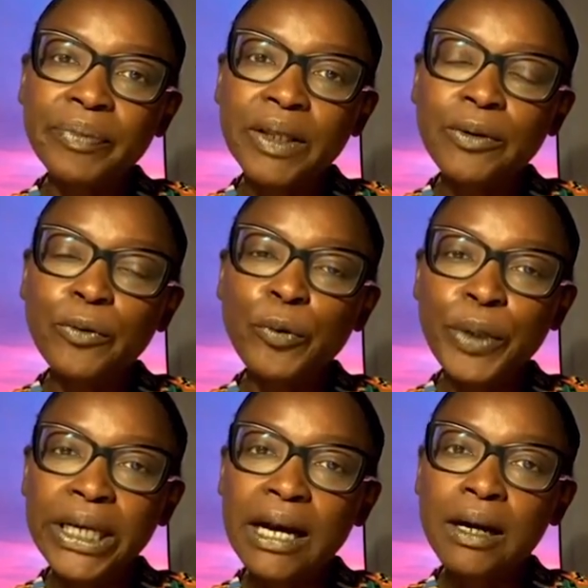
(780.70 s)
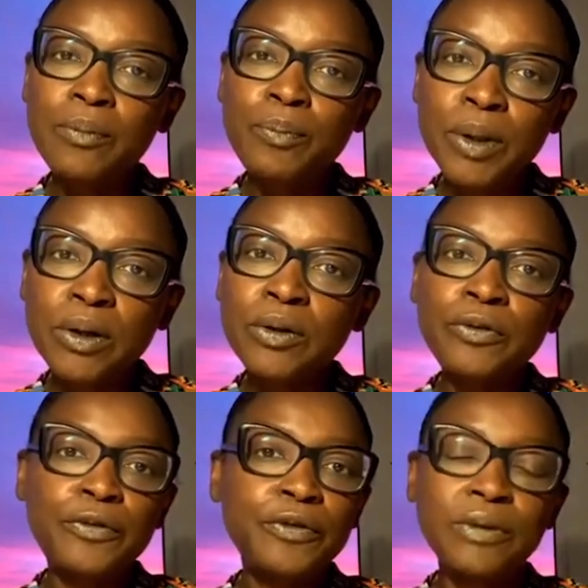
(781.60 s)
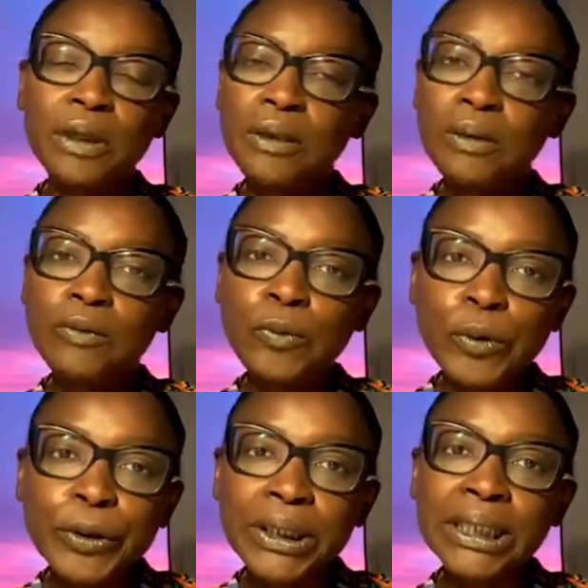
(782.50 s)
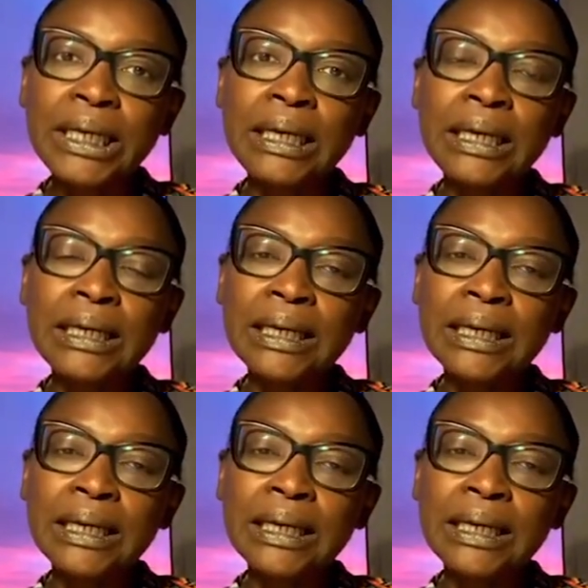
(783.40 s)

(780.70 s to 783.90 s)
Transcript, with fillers: we are both working